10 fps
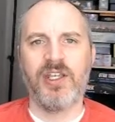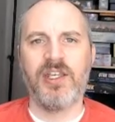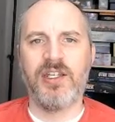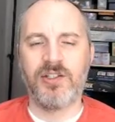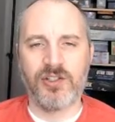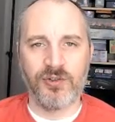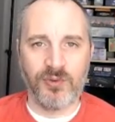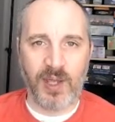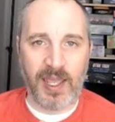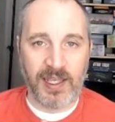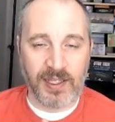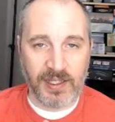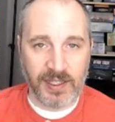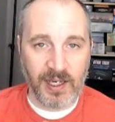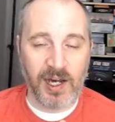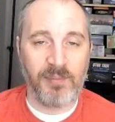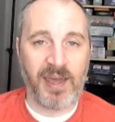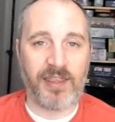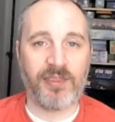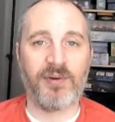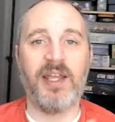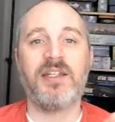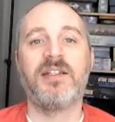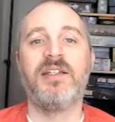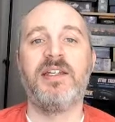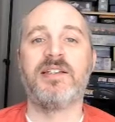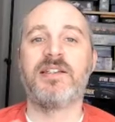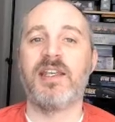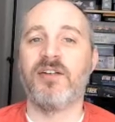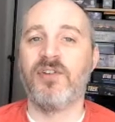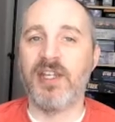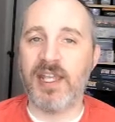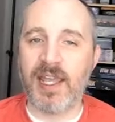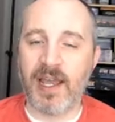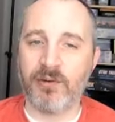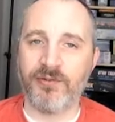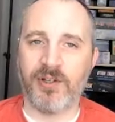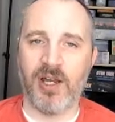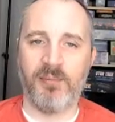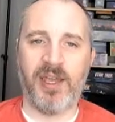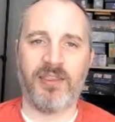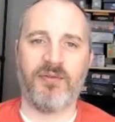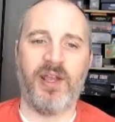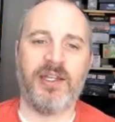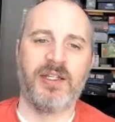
into a combat threat instead of an out-of-combat threat.